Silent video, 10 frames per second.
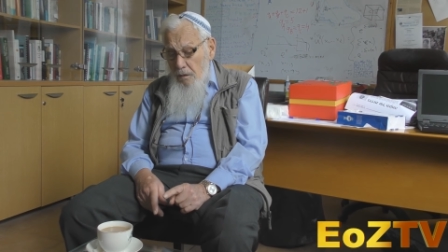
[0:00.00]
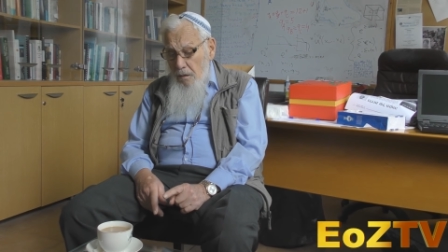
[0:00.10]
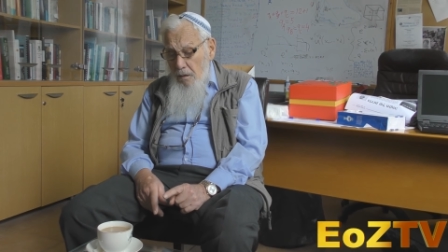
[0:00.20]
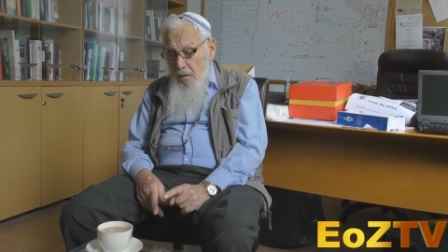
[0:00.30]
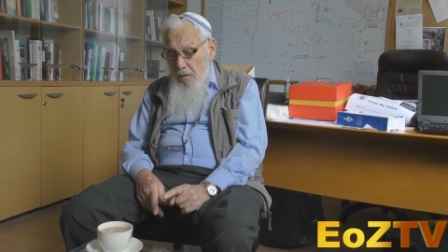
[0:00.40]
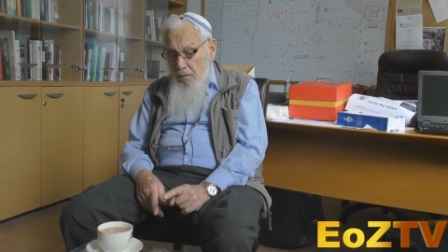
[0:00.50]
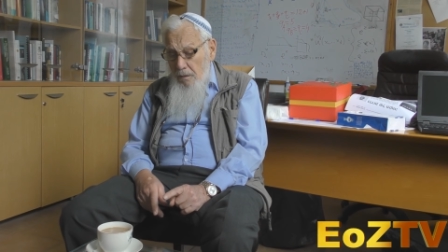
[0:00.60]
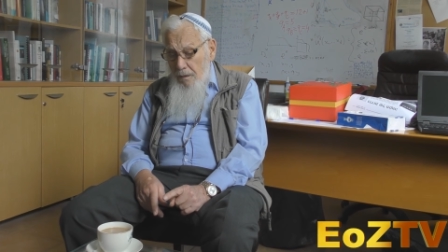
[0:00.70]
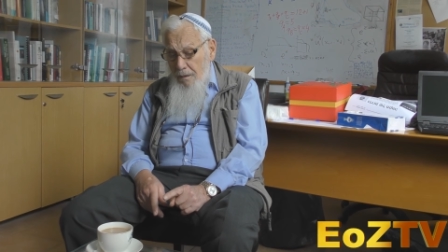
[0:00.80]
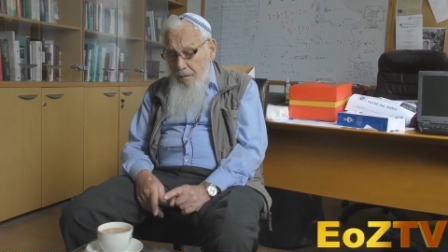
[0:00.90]
are
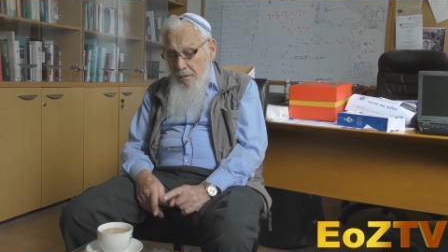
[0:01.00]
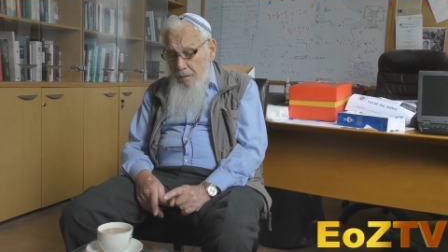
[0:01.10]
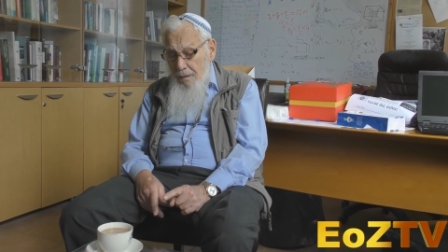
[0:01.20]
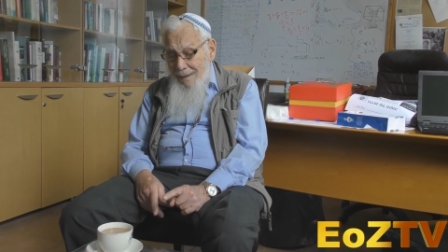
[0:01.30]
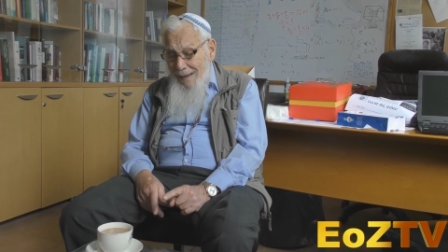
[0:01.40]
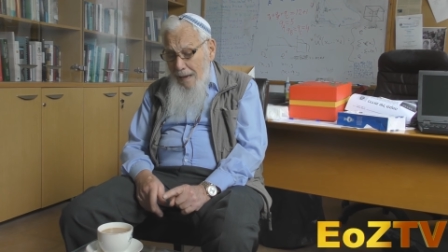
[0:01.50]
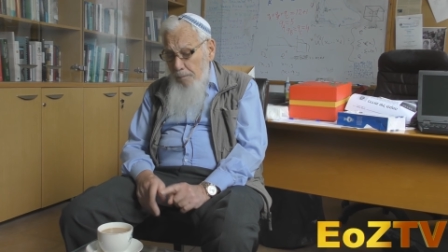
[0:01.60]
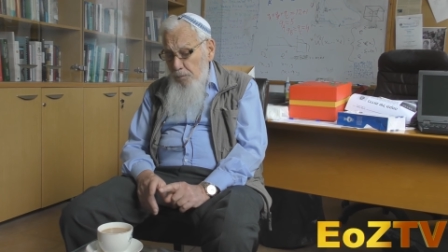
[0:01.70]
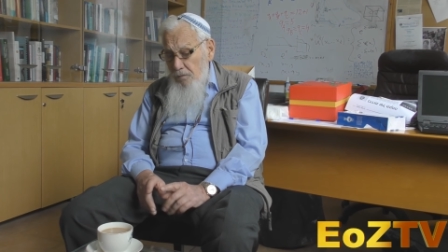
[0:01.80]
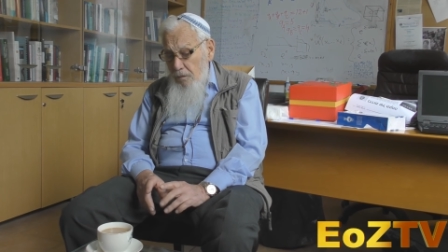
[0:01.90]

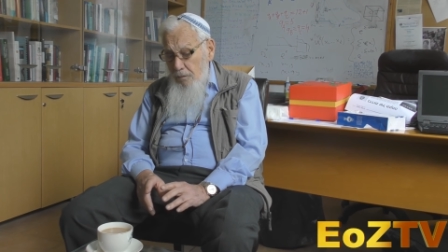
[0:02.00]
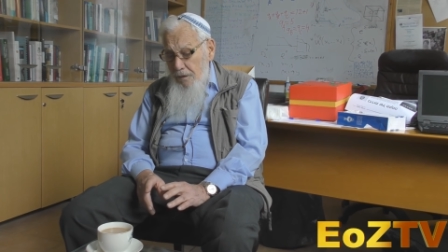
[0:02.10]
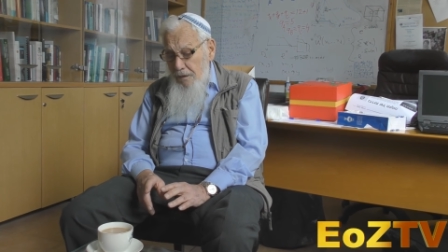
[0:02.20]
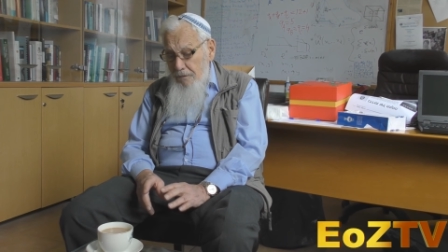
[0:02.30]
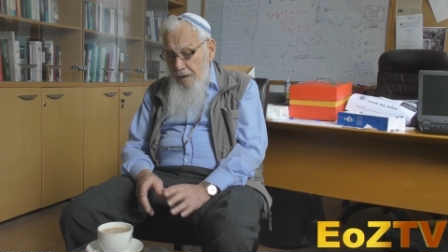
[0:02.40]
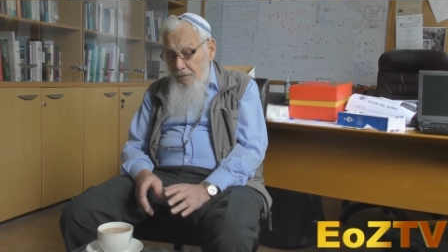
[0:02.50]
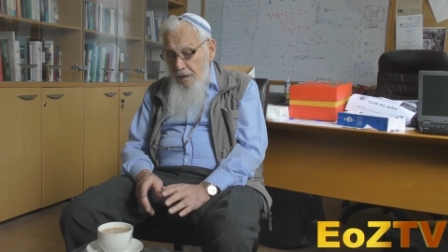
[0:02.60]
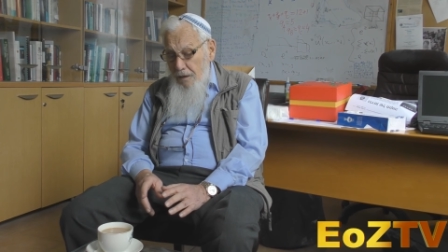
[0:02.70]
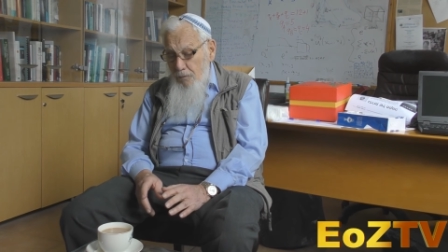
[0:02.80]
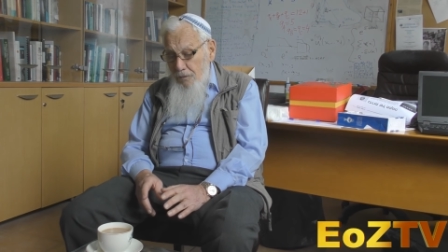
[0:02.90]
absolutely
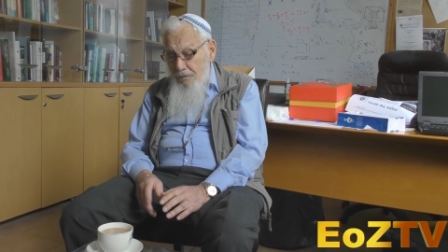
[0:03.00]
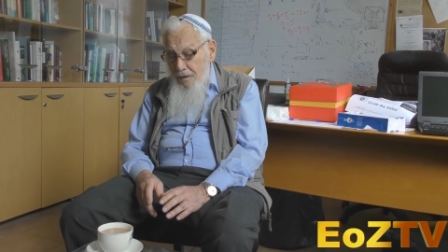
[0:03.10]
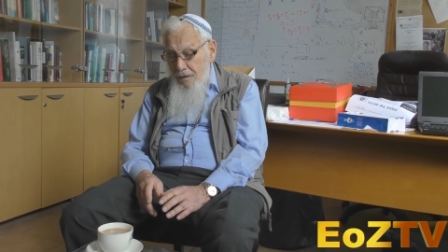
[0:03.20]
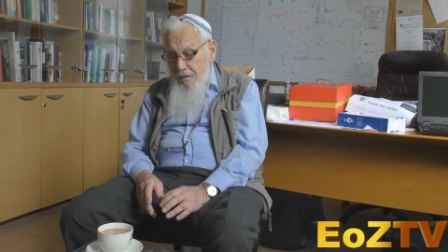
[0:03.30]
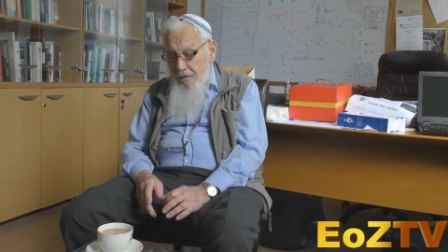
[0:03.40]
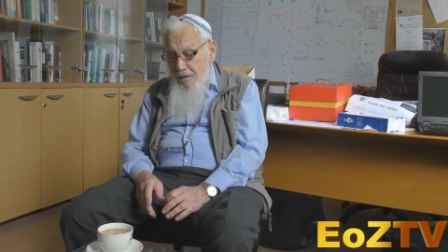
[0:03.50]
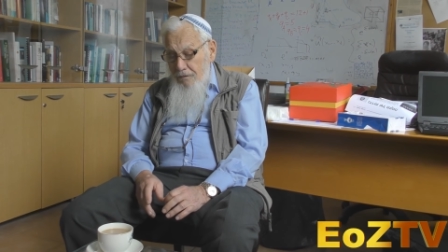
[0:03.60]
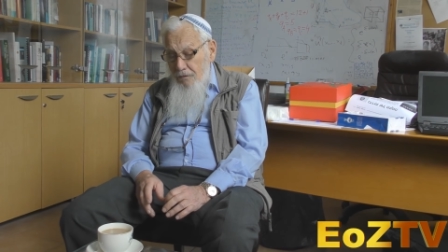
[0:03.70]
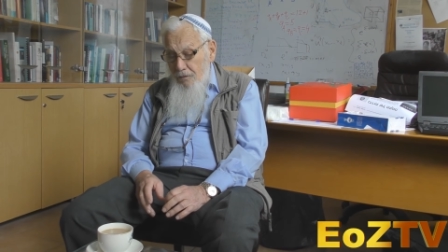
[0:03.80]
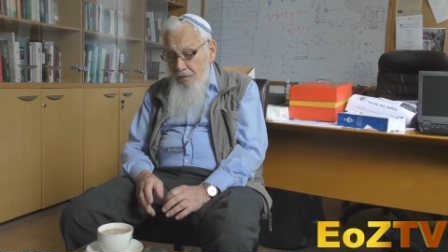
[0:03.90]
rational. I would say
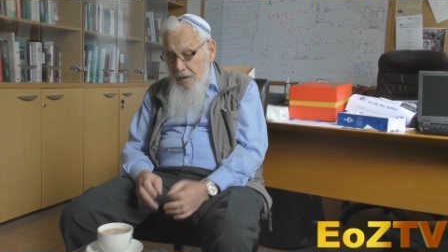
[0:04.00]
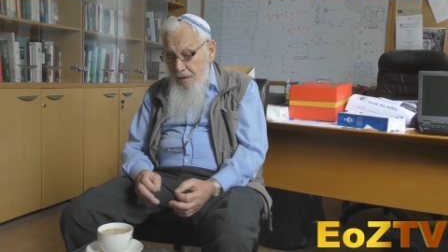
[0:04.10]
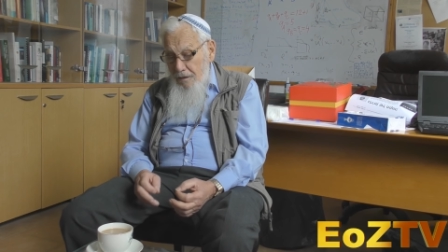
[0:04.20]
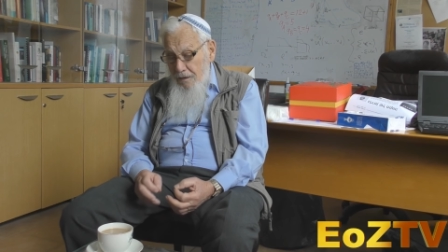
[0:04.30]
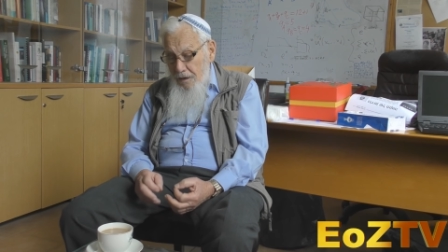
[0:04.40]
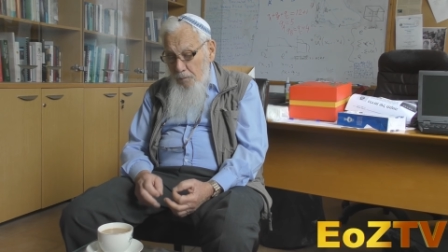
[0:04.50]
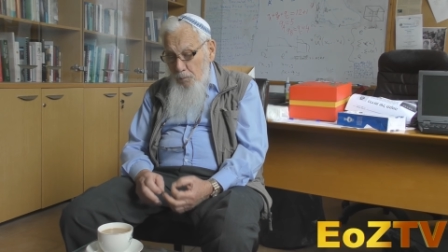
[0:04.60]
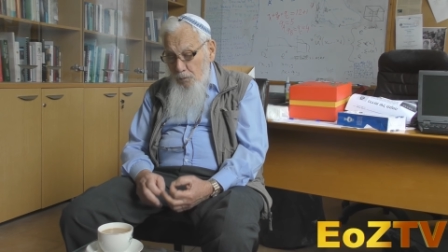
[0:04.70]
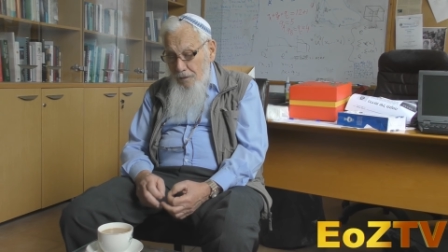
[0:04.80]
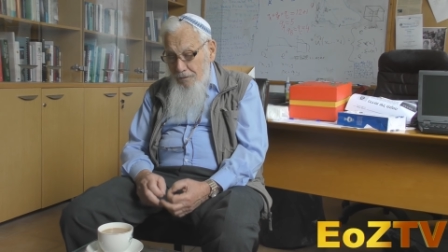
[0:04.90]
rationali in
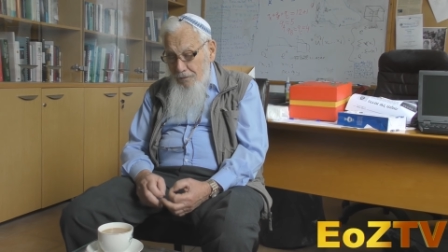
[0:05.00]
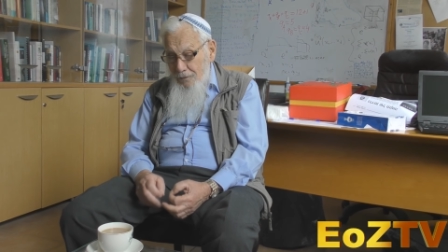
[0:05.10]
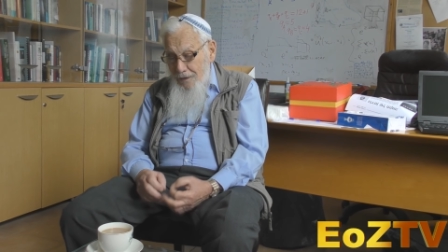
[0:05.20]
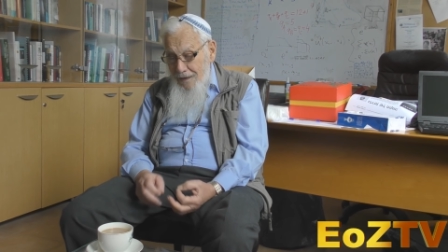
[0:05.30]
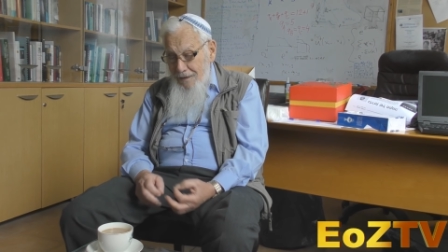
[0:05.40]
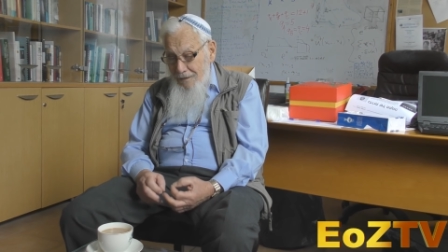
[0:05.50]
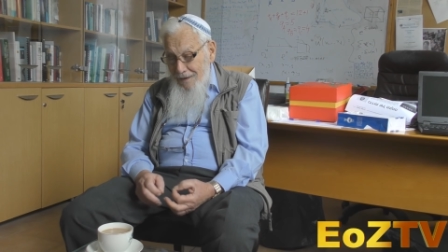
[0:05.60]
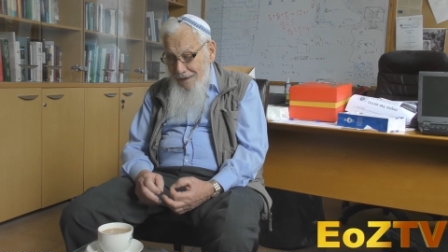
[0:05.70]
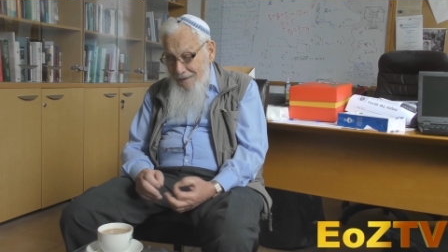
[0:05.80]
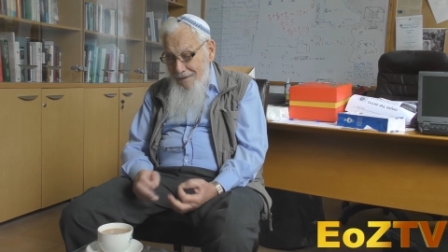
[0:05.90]
Hebrew, rationali
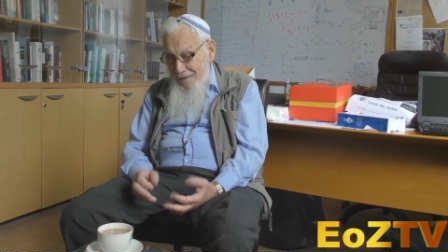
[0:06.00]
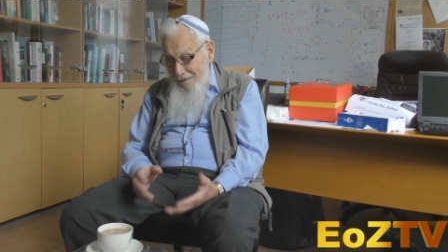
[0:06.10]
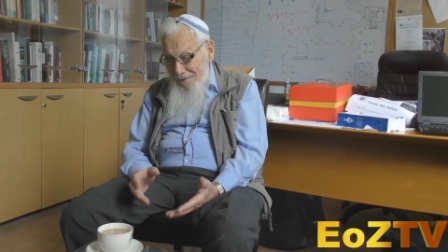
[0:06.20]
la Allah,